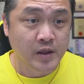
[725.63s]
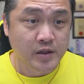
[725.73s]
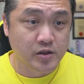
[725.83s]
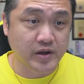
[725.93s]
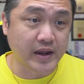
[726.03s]

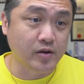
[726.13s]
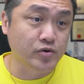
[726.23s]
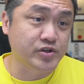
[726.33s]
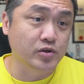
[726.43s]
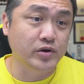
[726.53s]
You can
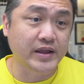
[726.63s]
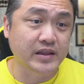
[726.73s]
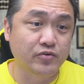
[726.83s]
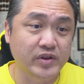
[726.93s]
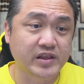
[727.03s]
also look at
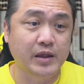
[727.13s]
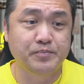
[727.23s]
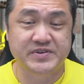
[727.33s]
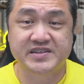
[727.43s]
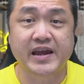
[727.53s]
the return
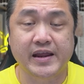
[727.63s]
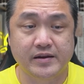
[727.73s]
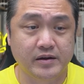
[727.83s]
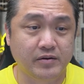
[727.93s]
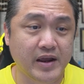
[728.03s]

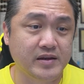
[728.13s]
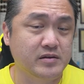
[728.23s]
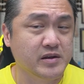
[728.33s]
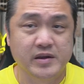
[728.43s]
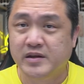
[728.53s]
percent, all right?
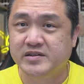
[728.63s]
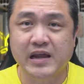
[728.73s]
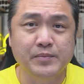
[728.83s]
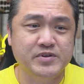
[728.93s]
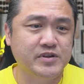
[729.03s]

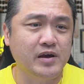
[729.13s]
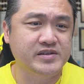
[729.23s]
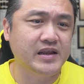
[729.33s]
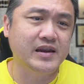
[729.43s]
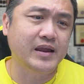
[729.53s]
Some
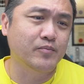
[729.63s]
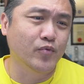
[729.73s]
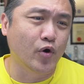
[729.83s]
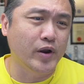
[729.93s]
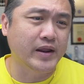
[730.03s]
stocks that like
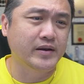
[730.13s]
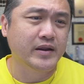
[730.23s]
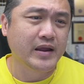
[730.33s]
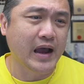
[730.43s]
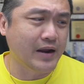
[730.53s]
more
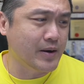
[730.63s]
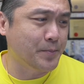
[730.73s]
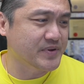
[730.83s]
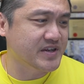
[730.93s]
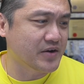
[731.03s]
than
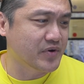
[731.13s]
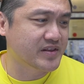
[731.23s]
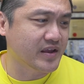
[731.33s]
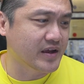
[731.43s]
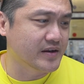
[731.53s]
100%
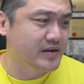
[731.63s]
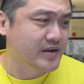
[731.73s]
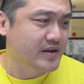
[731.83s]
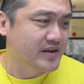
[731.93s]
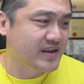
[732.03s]
return,
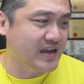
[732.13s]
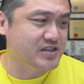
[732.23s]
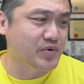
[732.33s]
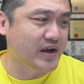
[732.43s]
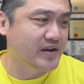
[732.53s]

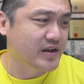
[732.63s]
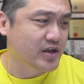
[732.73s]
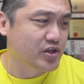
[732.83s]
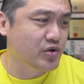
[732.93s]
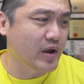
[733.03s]
guess what?
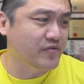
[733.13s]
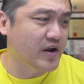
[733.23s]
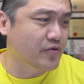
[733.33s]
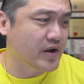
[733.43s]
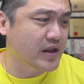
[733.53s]
You have
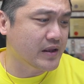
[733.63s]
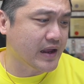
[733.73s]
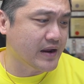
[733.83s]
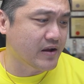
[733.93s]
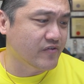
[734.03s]
already
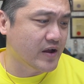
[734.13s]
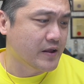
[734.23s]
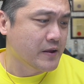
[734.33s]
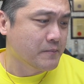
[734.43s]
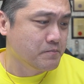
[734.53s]
kind
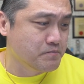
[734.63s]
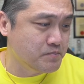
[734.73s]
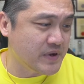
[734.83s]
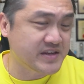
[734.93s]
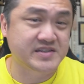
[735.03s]
of
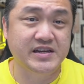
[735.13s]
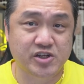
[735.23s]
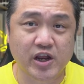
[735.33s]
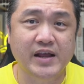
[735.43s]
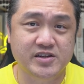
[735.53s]
missed the
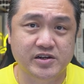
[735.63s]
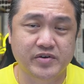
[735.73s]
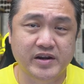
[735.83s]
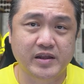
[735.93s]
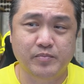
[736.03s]
chance
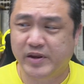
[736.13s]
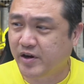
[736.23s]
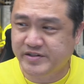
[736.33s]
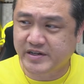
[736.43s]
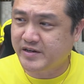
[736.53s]
already
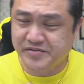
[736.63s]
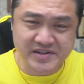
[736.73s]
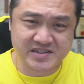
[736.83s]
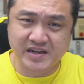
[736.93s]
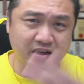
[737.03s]
because he's
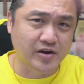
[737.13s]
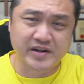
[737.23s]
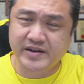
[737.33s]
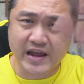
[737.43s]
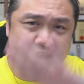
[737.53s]
already sitting on
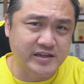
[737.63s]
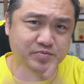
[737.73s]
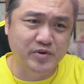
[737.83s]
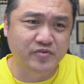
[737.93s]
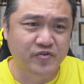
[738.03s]
a nice,
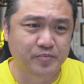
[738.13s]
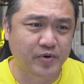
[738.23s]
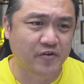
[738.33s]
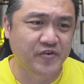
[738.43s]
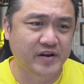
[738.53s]
beautiful
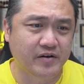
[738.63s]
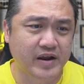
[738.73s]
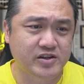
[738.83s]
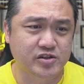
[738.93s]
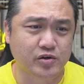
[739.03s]
profit, all
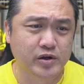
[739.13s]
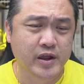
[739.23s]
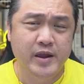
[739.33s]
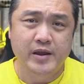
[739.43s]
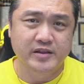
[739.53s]
right? So
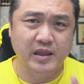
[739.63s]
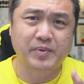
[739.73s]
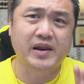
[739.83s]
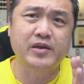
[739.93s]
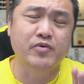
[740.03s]

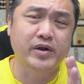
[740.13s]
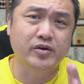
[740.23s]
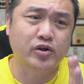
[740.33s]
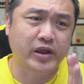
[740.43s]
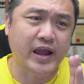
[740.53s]
typically you want
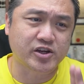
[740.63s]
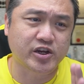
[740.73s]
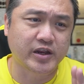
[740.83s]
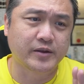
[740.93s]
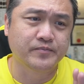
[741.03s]
to catch
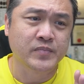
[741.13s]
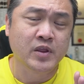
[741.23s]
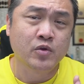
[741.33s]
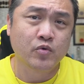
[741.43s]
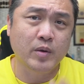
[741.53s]
him
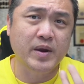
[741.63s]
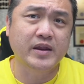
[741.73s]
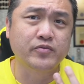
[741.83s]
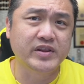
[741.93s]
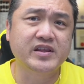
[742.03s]
whereby
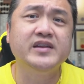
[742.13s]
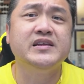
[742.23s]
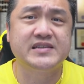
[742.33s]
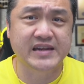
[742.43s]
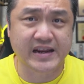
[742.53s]
the return
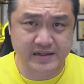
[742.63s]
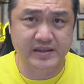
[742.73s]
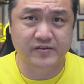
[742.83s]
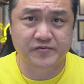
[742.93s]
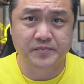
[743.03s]
is
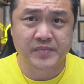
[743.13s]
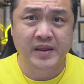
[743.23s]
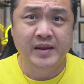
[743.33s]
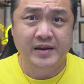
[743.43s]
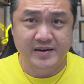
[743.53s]
negative.
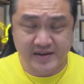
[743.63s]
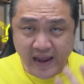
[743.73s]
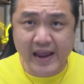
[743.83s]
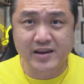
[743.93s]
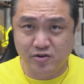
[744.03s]

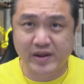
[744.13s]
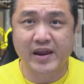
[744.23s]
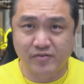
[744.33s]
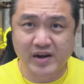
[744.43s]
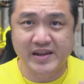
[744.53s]
Then you
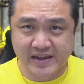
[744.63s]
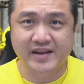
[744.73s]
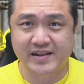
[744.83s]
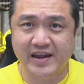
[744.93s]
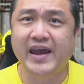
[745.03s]
can really
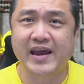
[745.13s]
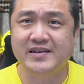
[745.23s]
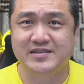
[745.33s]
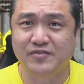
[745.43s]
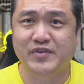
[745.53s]
kick the
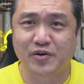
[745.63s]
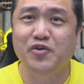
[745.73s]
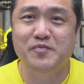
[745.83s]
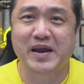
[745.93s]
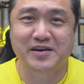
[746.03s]
ass of the
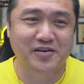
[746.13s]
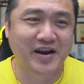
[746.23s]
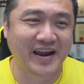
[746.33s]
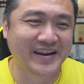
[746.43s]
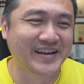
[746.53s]
old man, all
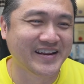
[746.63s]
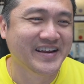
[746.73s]
right?